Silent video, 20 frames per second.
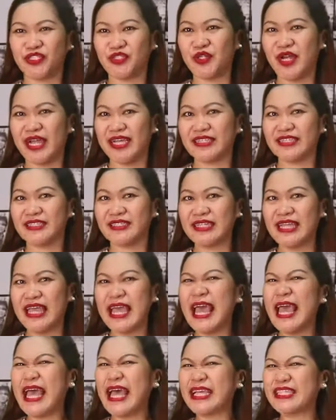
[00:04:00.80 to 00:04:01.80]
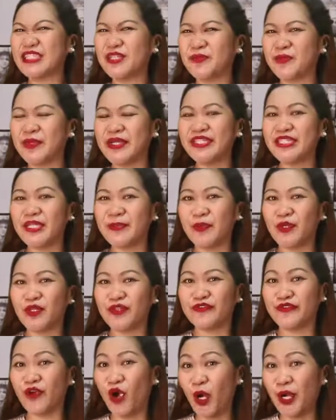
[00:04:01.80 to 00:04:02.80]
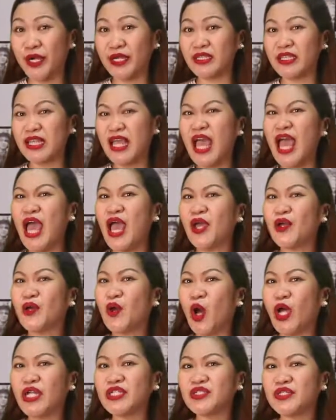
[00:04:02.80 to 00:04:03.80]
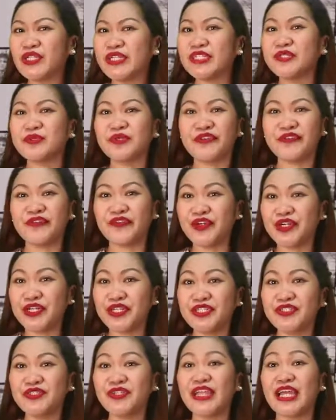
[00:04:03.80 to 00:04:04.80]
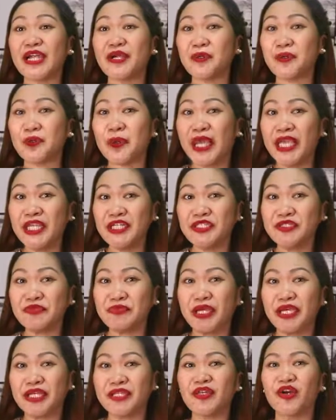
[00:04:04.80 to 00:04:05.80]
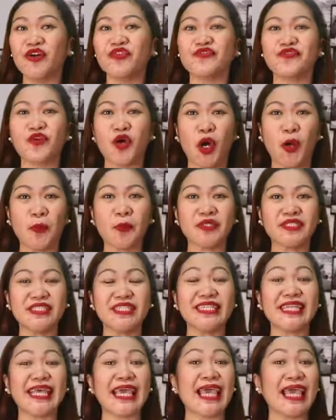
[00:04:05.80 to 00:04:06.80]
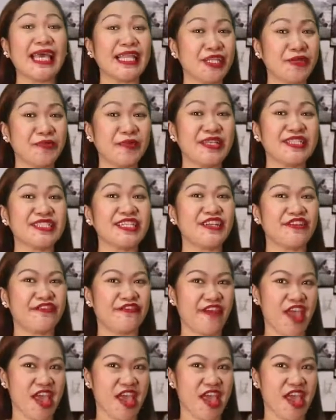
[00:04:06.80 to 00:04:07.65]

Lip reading: contrast. As a principle of art, contrast refers to the arrangement of opposite elements and